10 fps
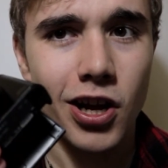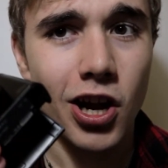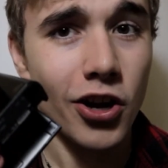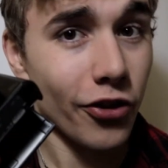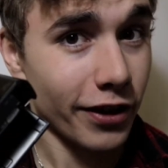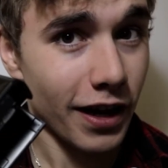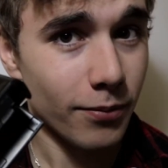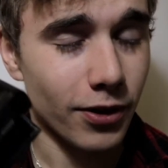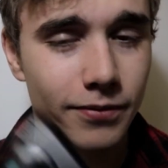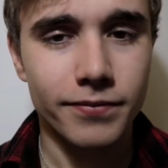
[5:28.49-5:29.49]
another
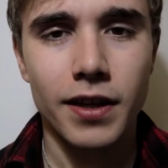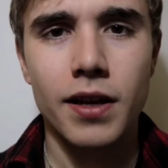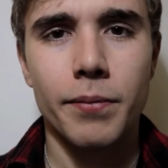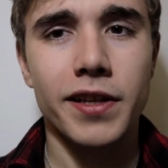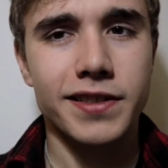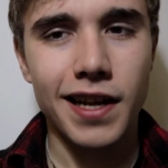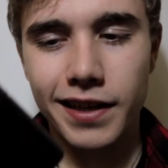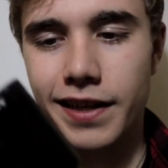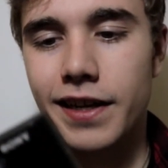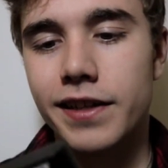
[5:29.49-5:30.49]
camera. But it's
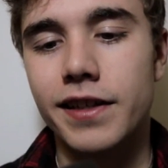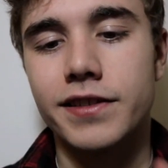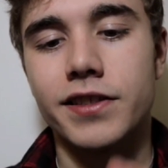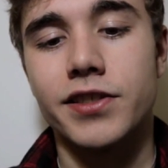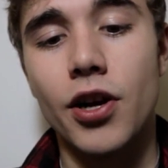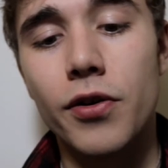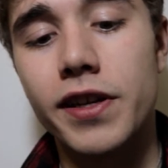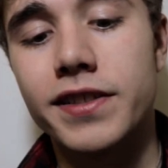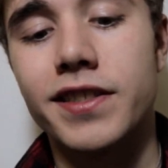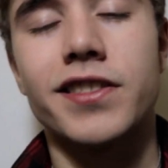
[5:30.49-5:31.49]
not Canon, it's a
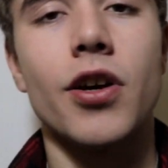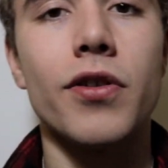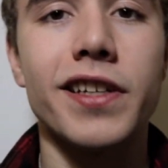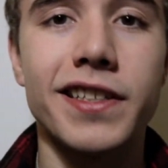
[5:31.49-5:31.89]
Sony. It's the Sony